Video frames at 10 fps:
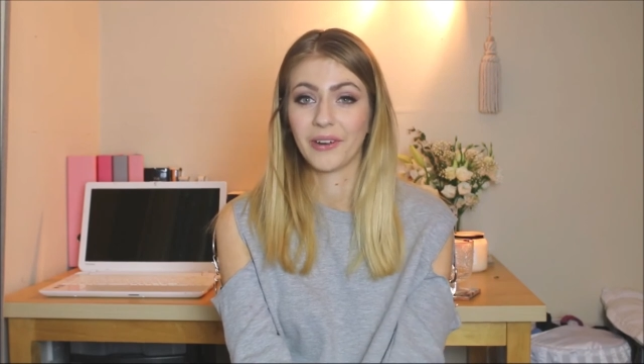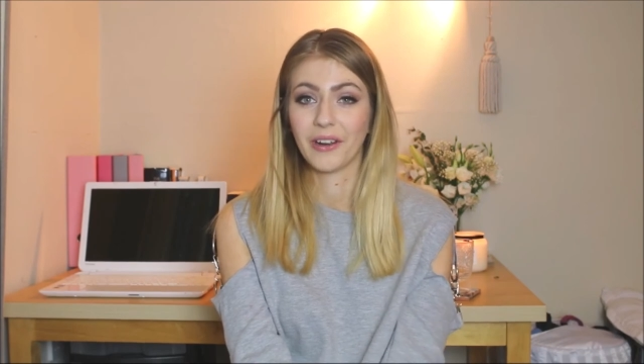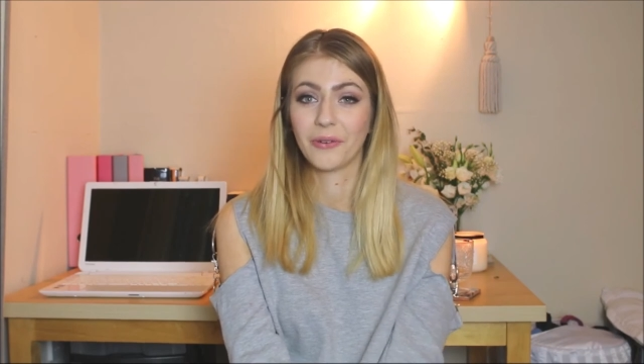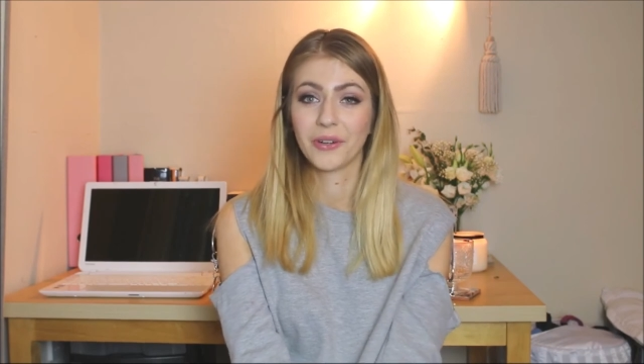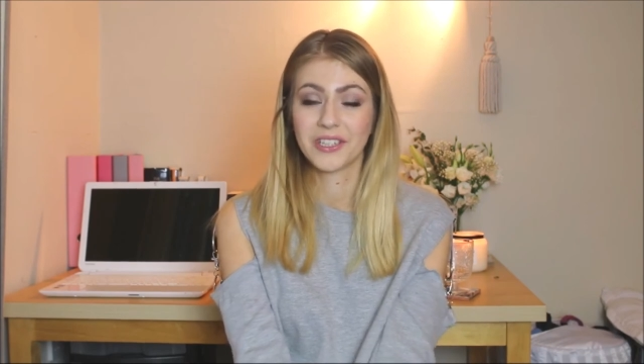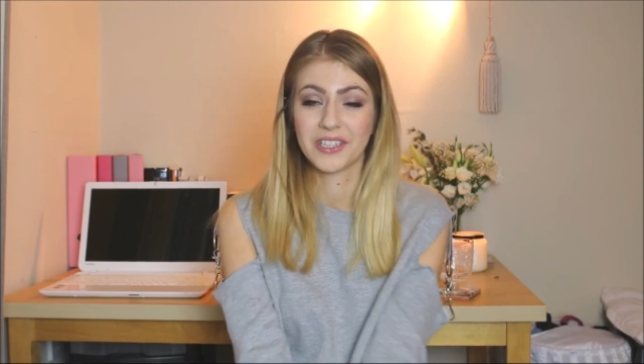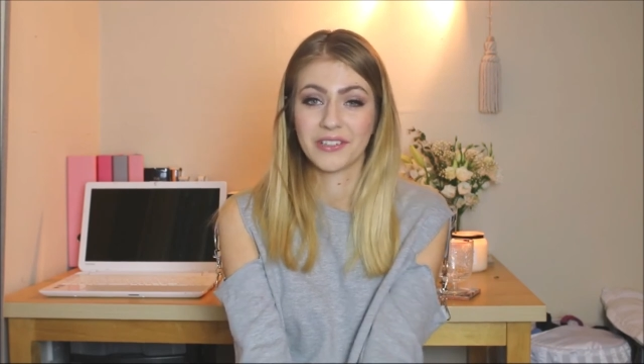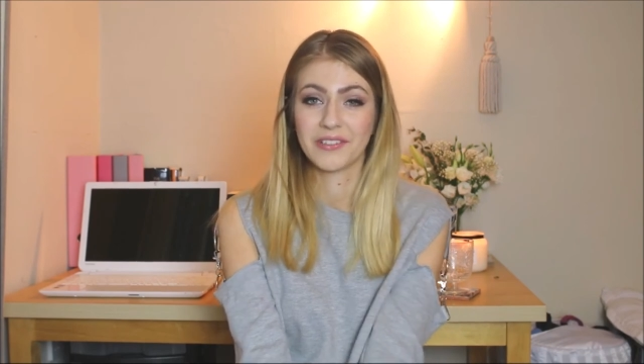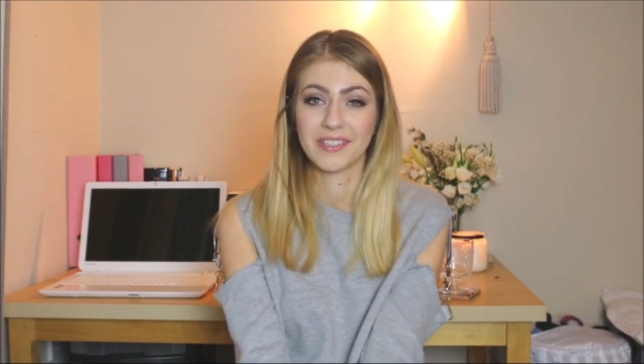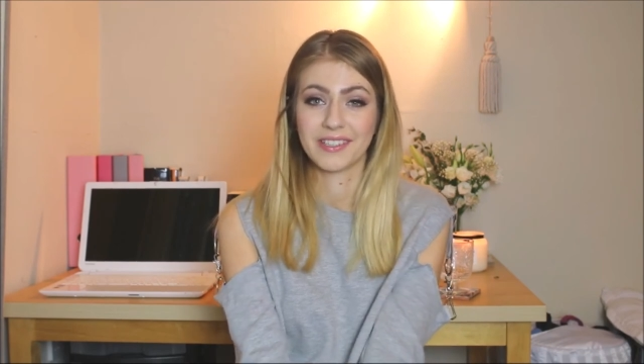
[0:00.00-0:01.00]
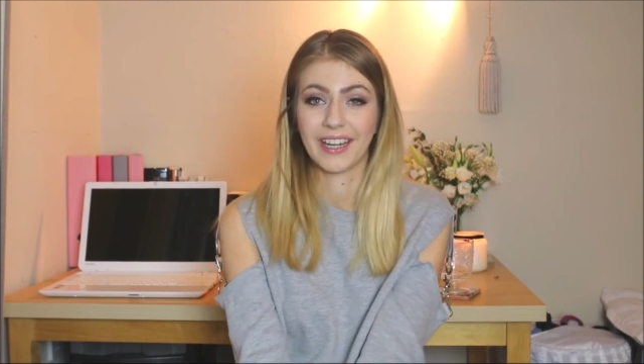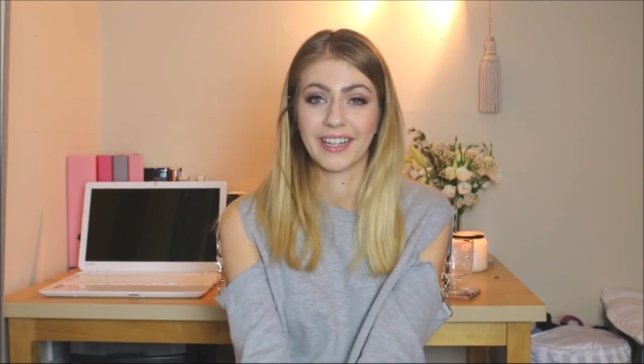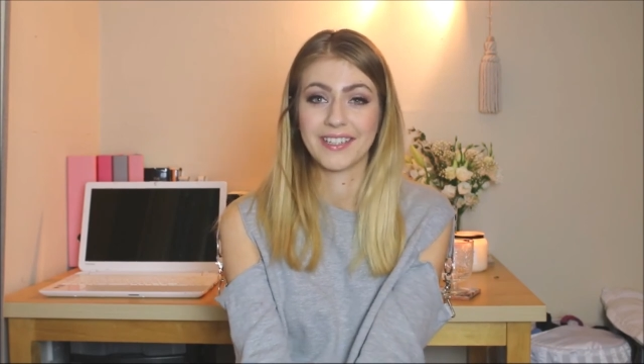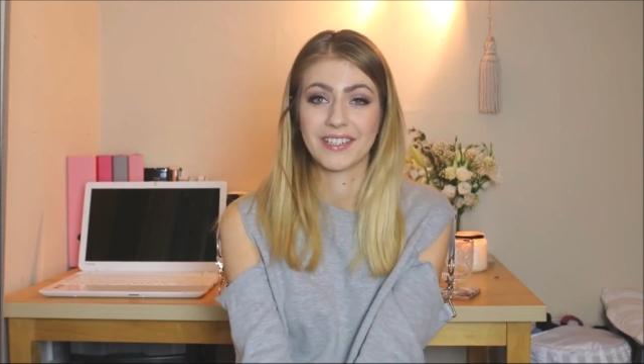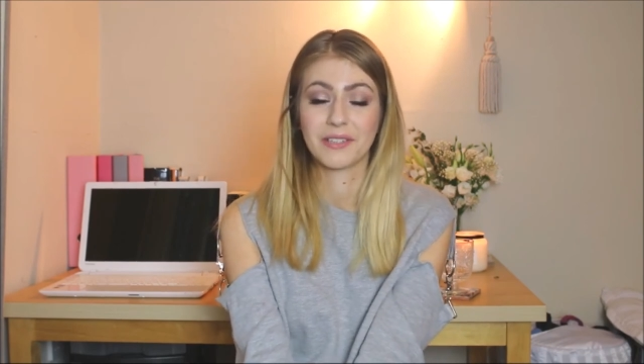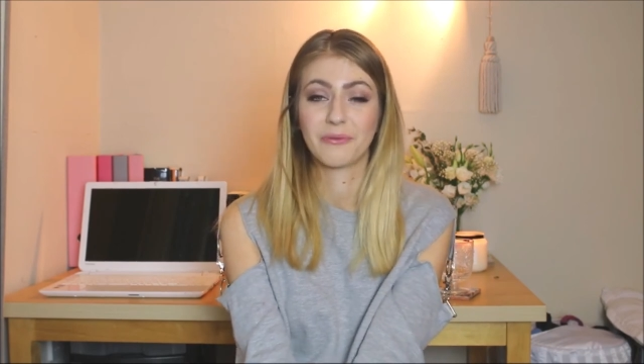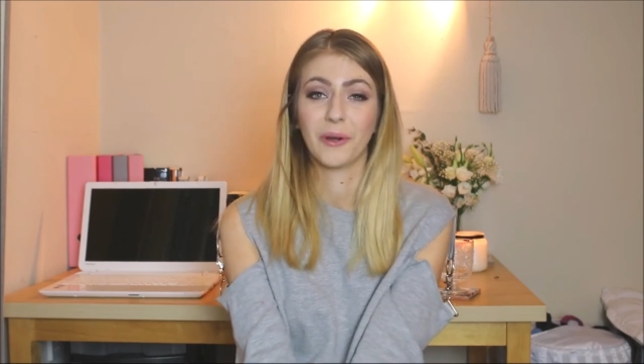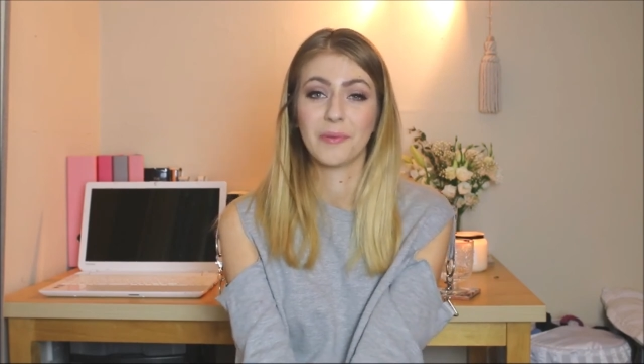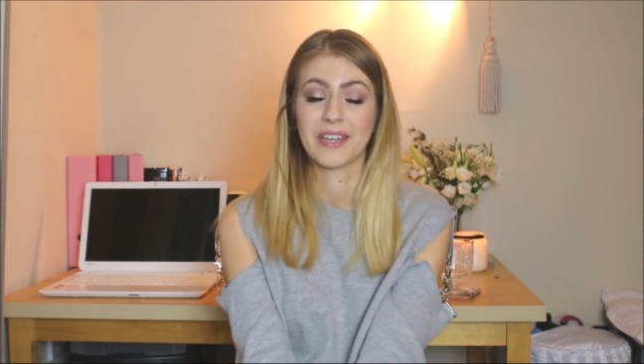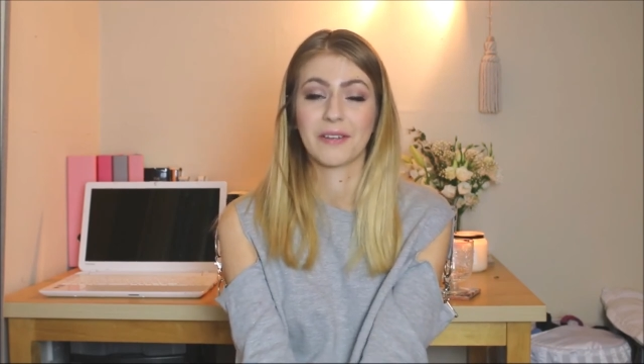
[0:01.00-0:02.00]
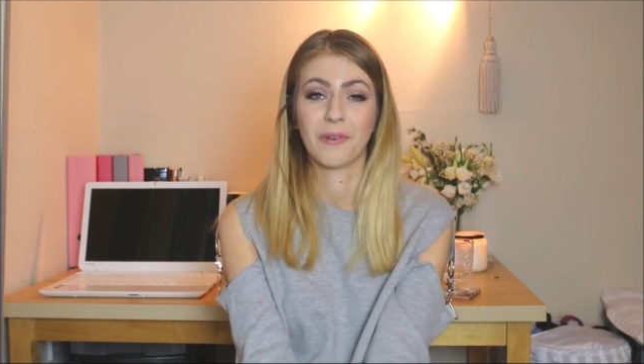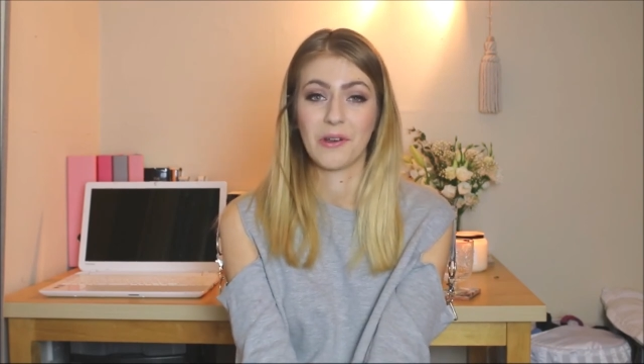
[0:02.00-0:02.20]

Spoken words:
What I've wanted to do since getting it is just film and take